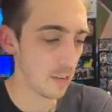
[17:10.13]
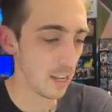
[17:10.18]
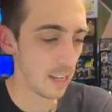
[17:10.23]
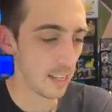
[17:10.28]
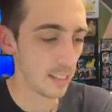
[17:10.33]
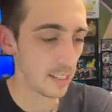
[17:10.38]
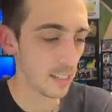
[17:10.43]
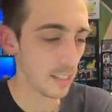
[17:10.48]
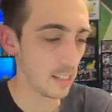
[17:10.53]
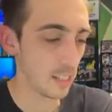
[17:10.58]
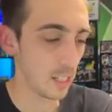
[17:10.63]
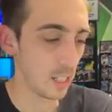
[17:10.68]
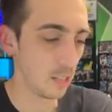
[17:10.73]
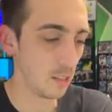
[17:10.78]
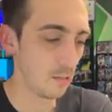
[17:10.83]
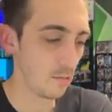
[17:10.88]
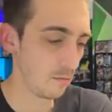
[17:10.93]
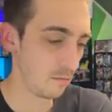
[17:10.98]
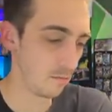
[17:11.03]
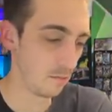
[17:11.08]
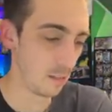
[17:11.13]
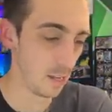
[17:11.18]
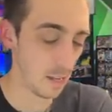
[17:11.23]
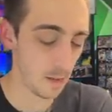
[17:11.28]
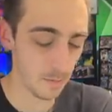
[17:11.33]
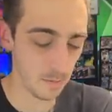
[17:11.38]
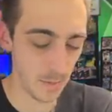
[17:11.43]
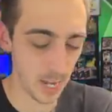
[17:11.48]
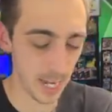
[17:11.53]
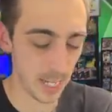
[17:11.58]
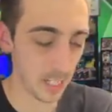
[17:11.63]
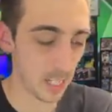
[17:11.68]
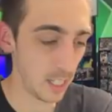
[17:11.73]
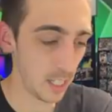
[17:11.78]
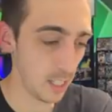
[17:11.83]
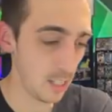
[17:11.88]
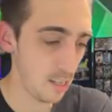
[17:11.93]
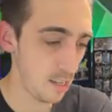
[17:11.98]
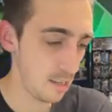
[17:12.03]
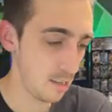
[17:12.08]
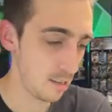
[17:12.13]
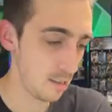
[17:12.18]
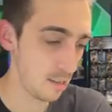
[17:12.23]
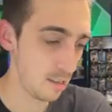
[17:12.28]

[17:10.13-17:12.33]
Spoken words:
Sligoo, Mankey,